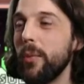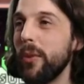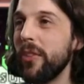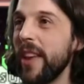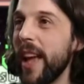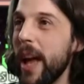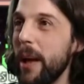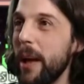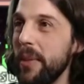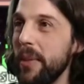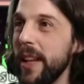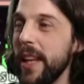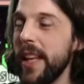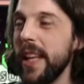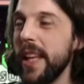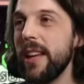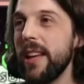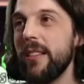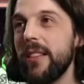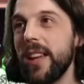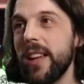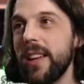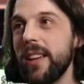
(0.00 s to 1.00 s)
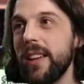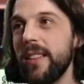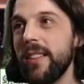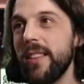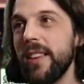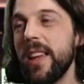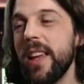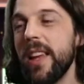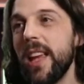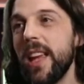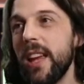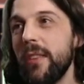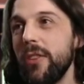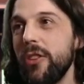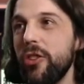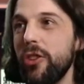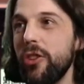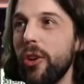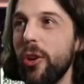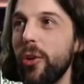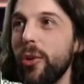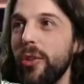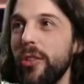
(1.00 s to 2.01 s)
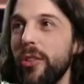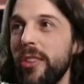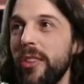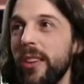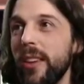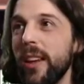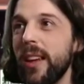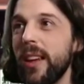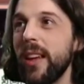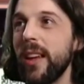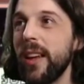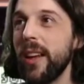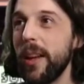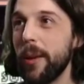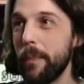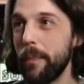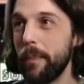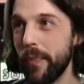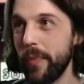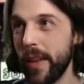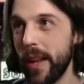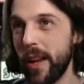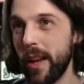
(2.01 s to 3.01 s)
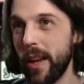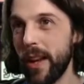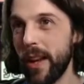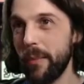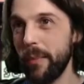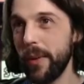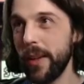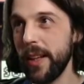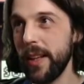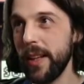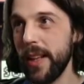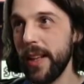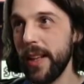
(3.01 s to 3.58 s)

What's happening here is, if it shows up in